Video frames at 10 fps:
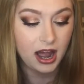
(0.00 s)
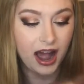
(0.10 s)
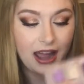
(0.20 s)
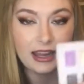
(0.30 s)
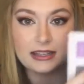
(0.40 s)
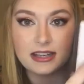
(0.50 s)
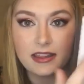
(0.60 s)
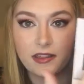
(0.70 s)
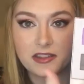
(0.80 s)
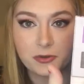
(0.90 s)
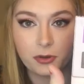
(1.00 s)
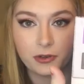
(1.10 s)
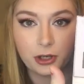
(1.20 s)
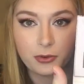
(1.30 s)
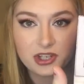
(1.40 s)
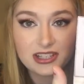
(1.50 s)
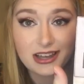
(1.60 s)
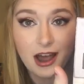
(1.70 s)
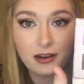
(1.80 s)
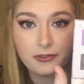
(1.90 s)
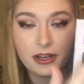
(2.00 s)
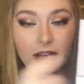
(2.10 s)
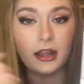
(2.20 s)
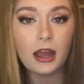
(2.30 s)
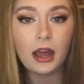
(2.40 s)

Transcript: Kind, and then this one over here, which is Confident.